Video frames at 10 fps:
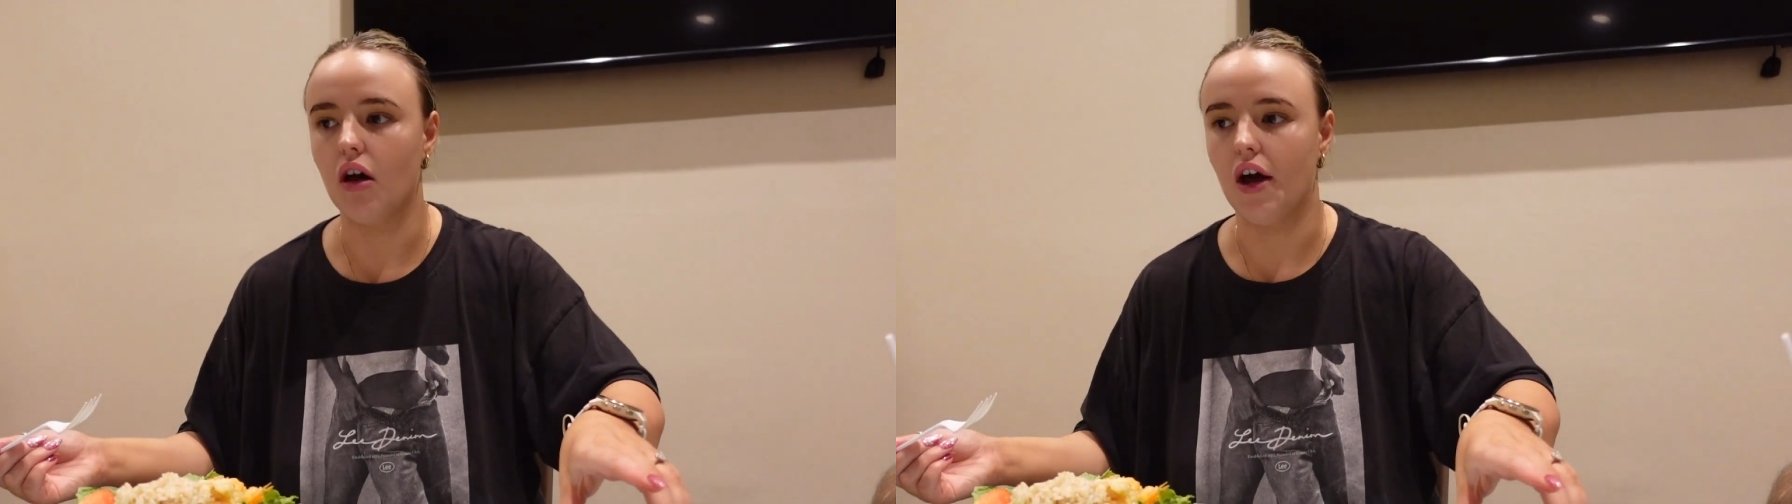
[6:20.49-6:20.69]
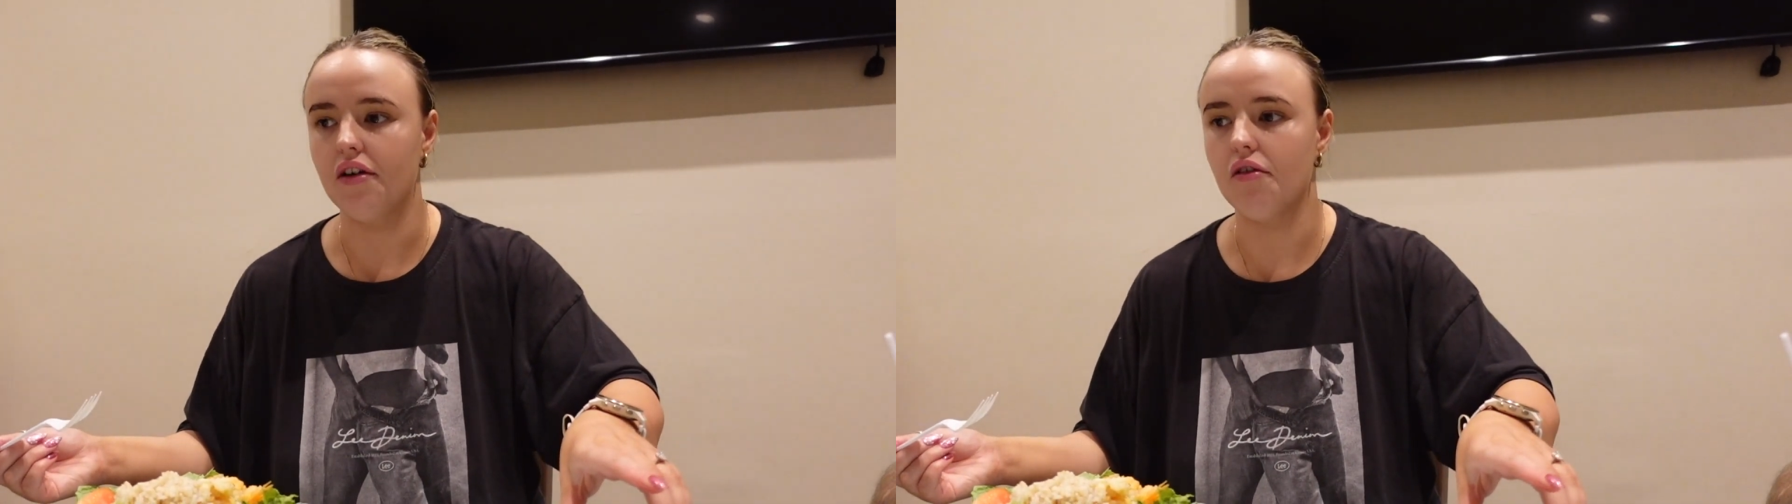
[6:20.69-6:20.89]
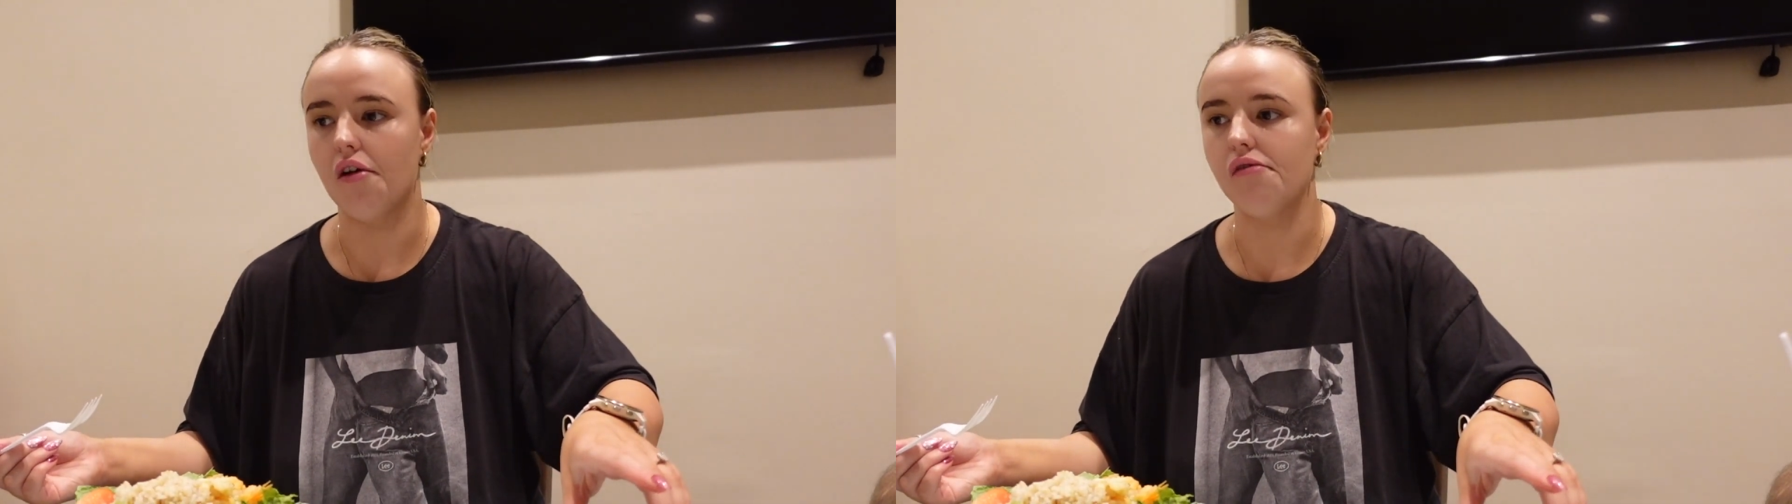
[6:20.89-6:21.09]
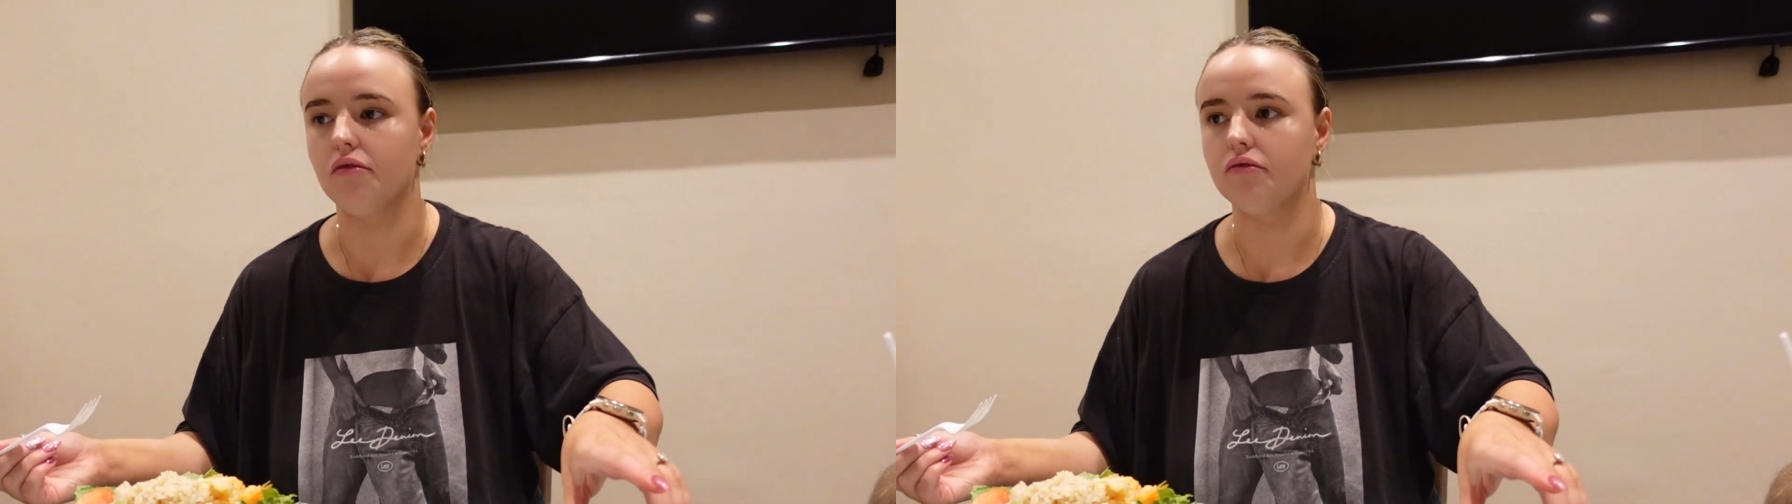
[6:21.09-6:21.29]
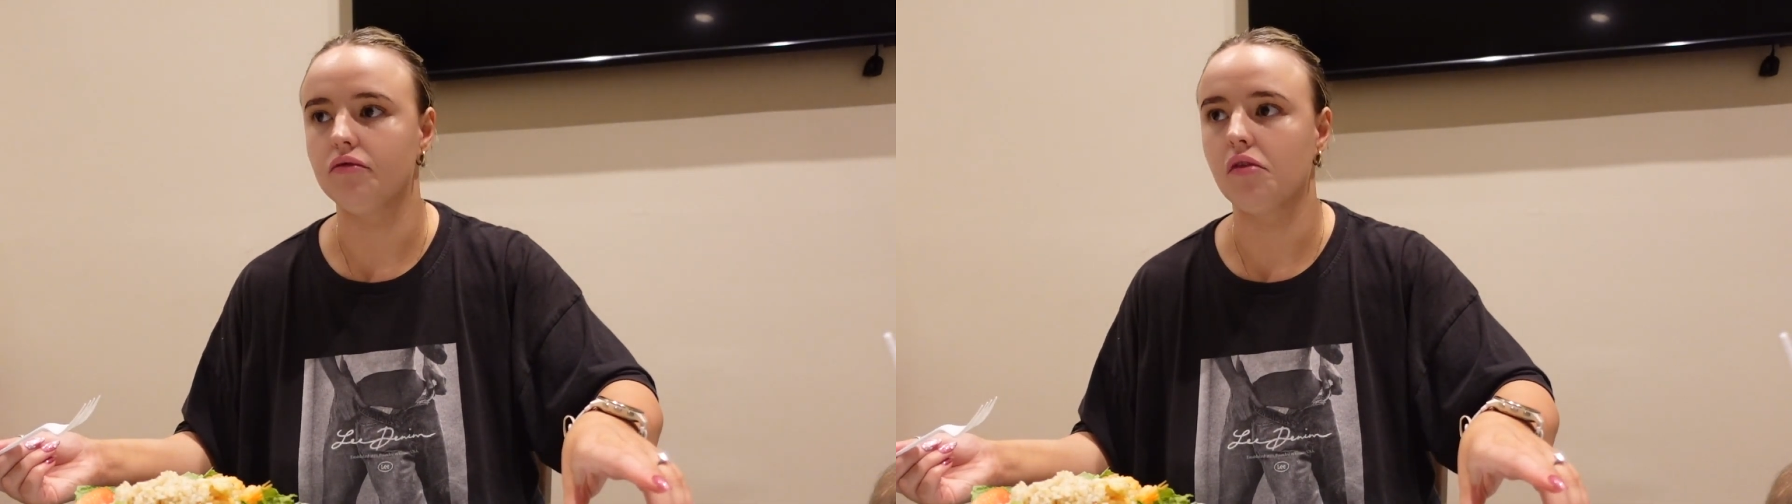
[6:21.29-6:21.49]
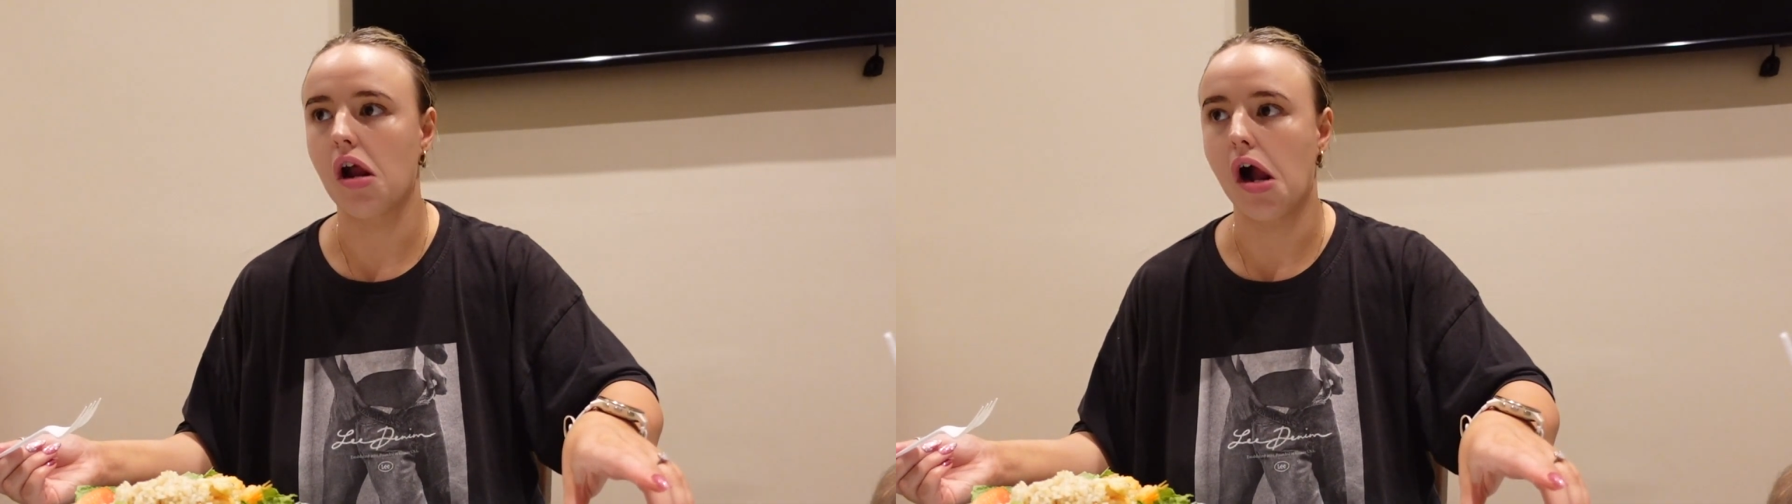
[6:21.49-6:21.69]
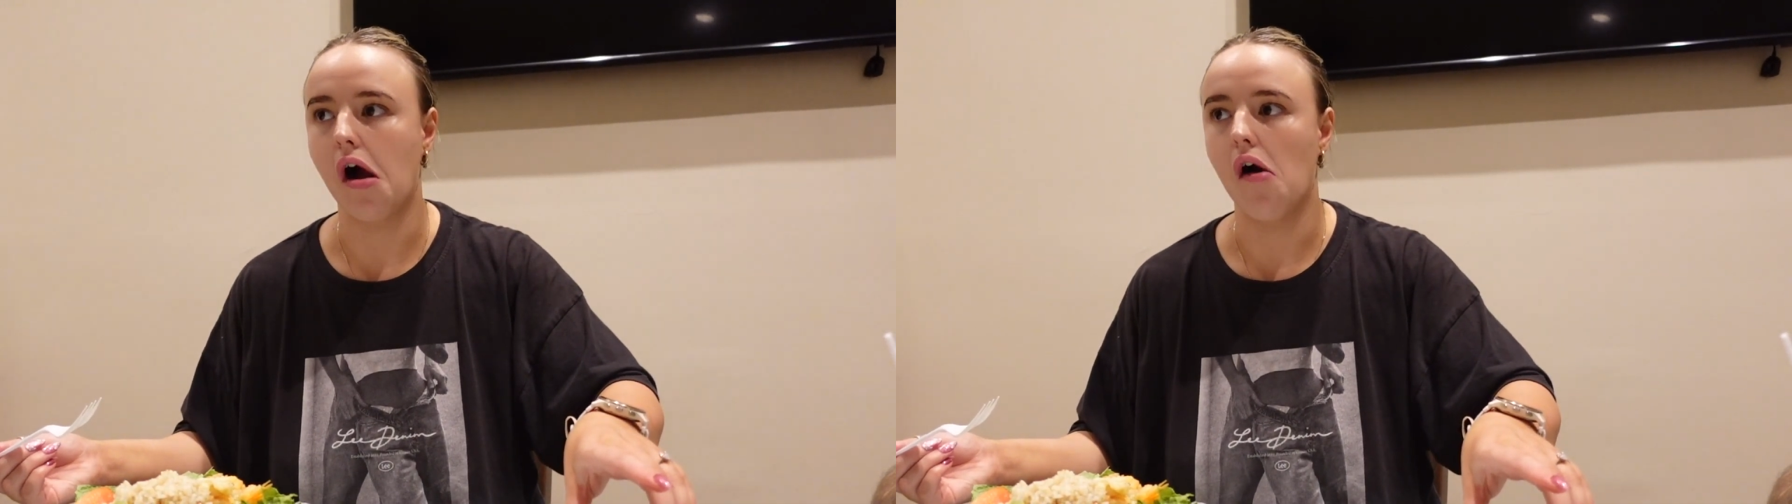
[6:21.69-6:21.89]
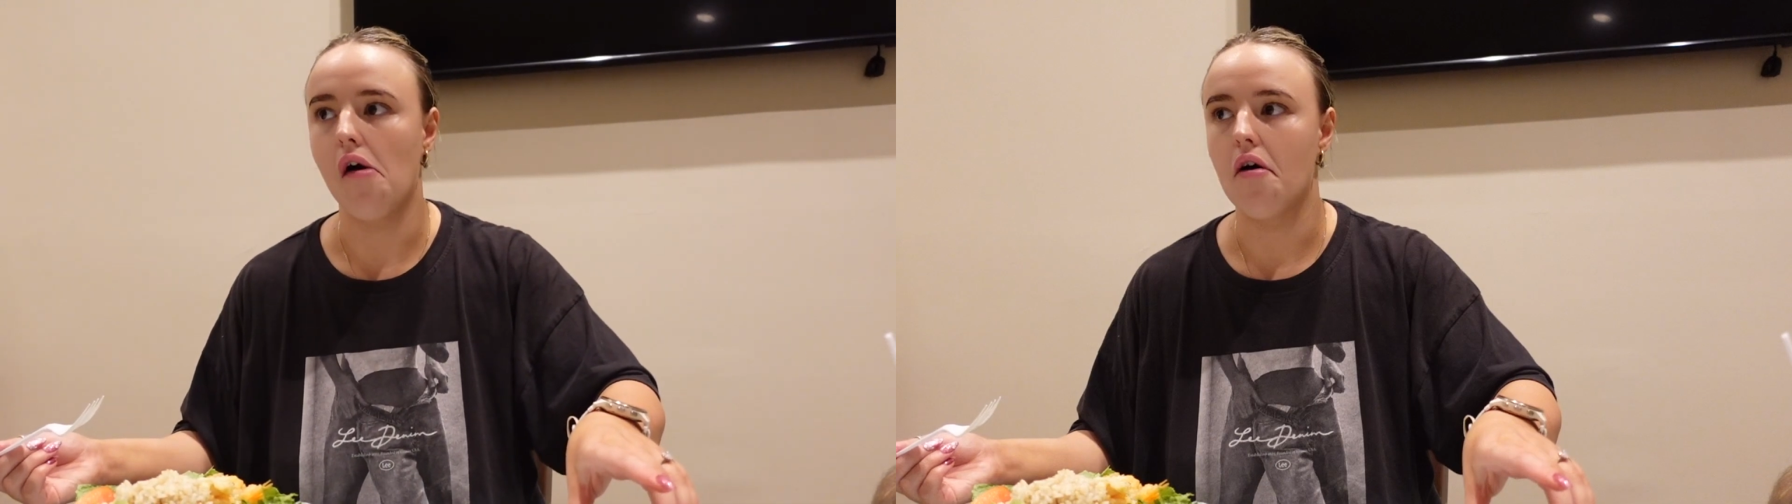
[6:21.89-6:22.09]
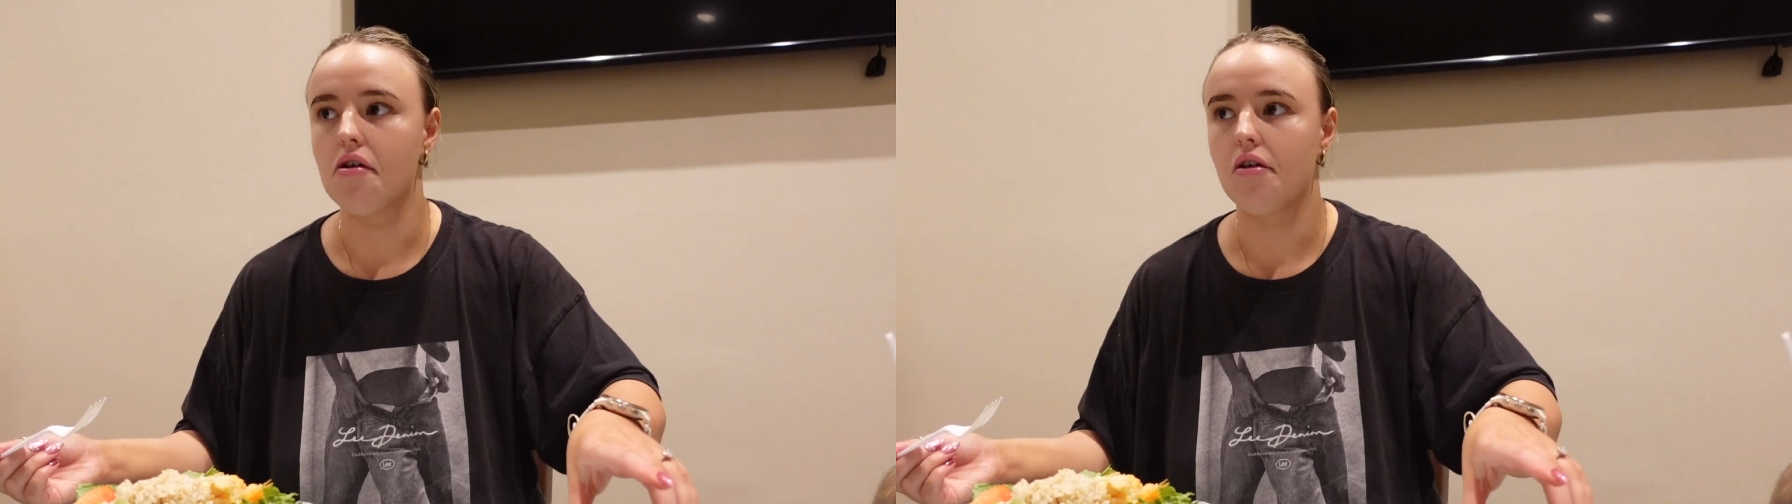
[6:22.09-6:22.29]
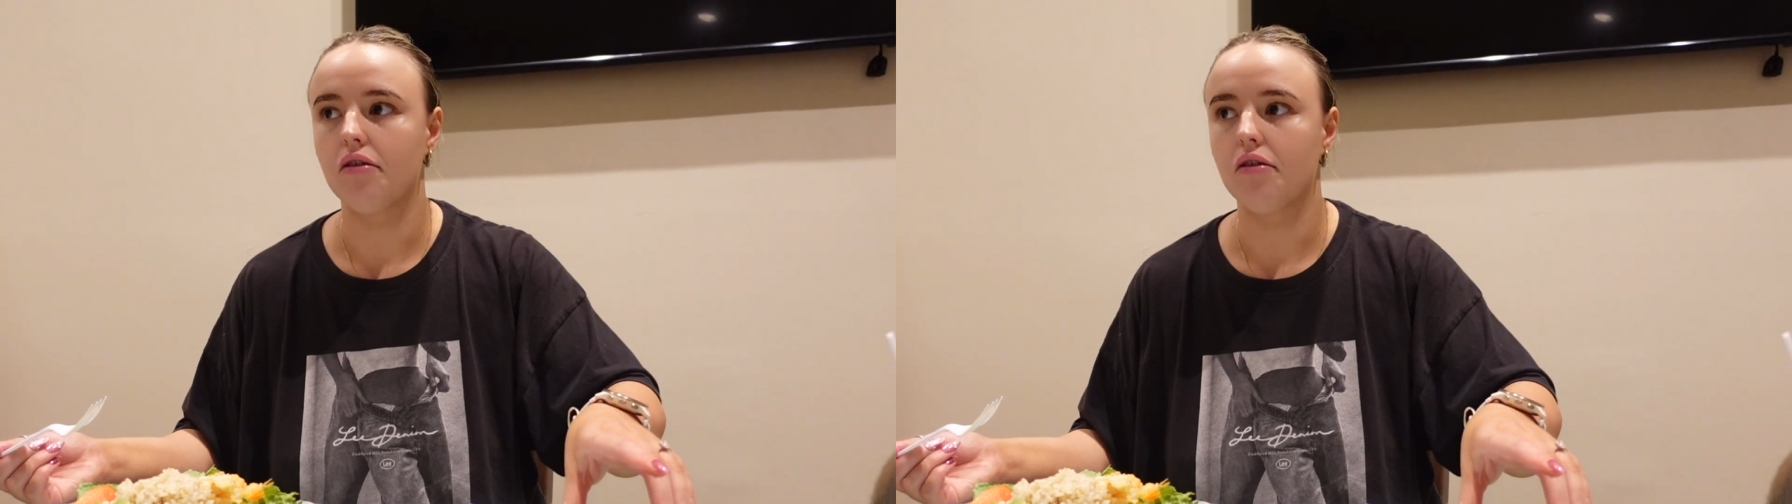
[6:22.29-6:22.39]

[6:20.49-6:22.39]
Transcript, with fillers: I don't know. What is that? I'm kind of just going